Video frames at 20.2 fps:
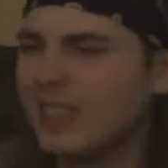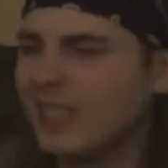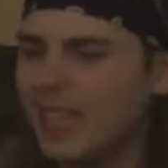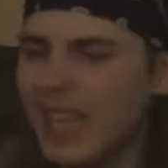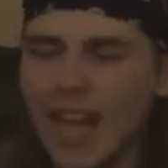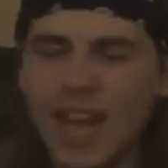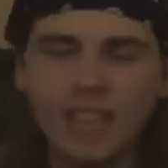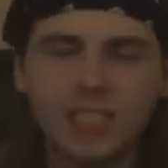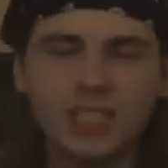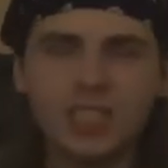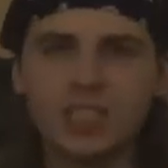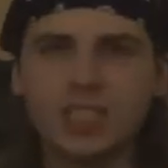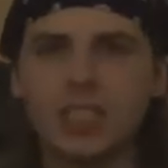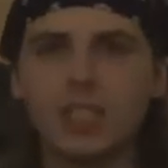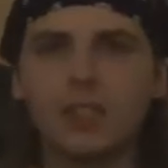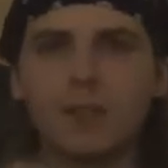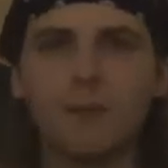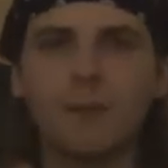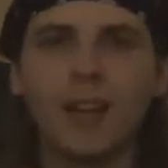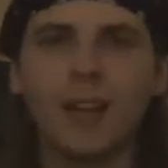the action
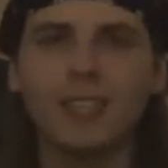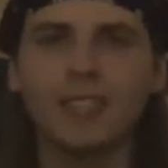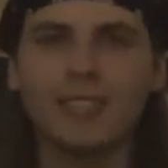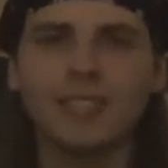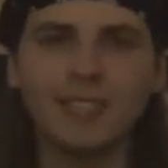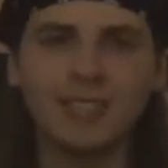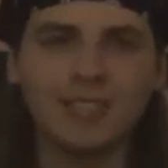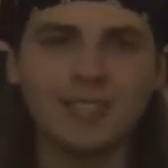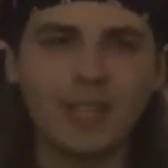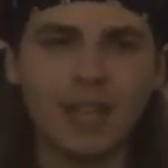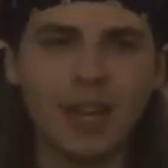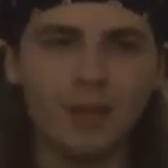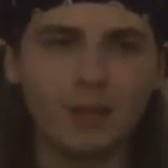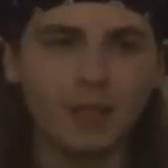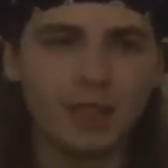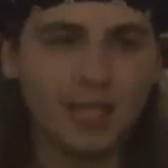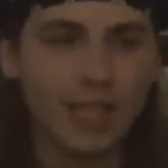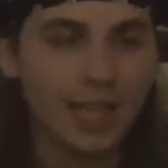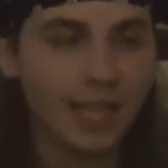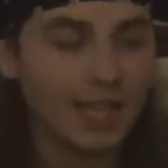and the fight scenes and
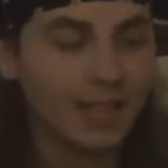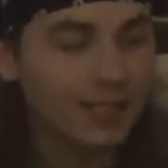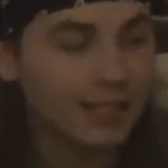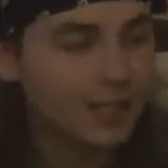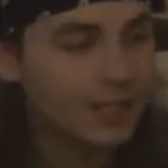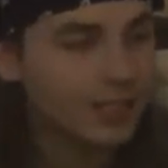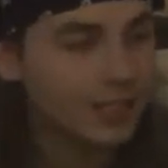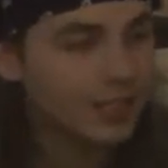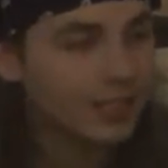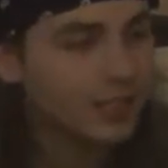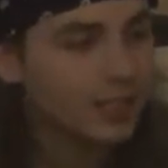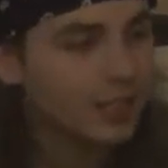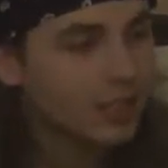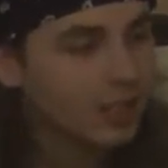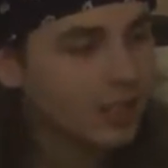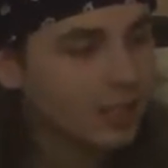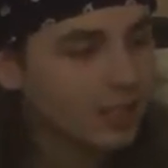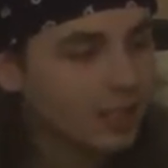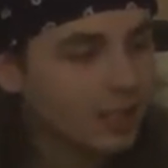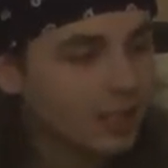everything. And
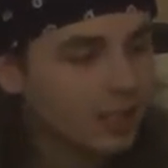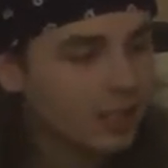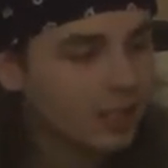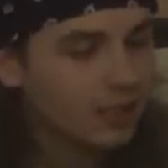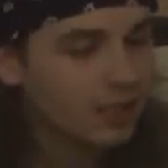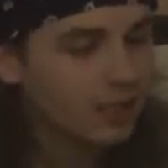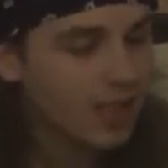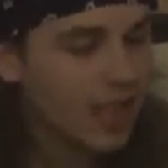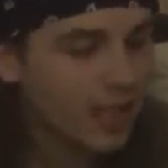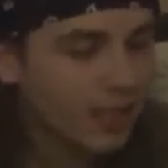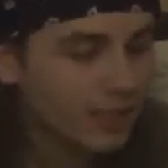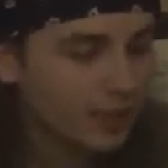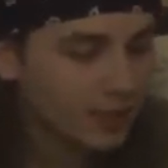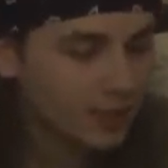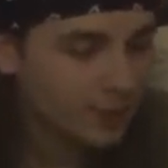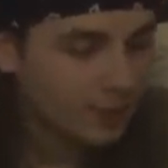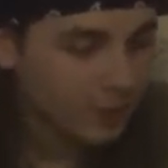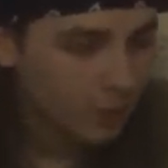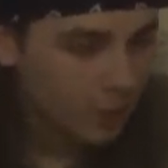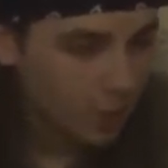then
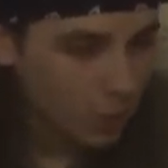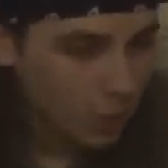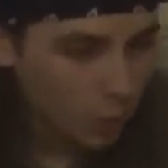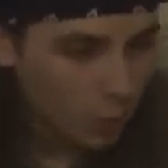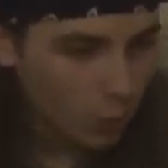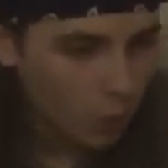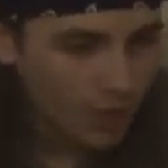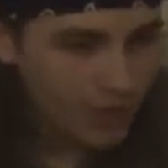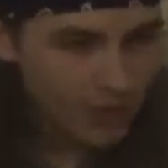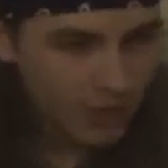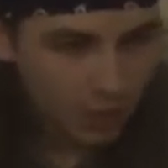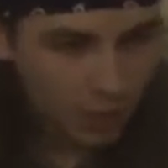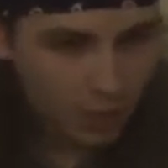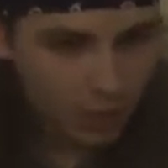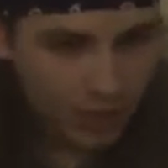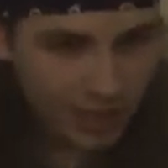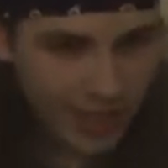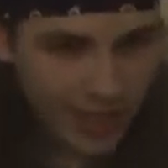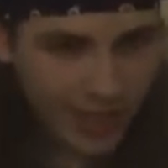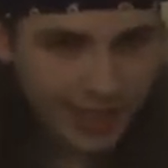once it
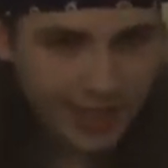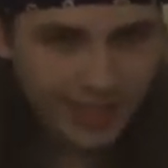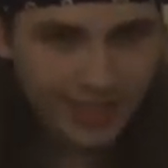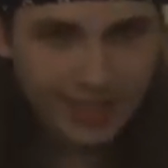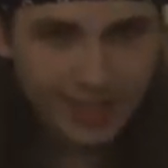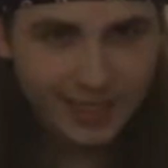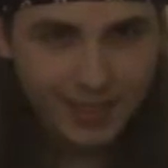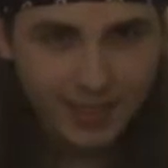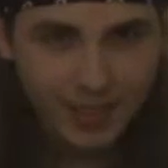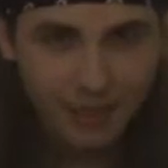looked like